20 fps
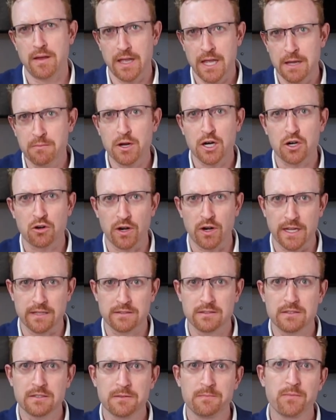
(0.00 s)

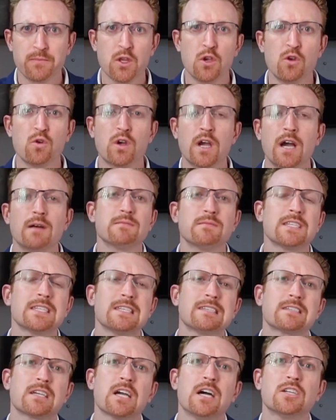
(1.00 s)
immigrants who come to
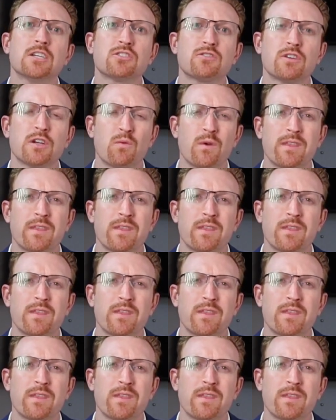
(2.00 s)
this country,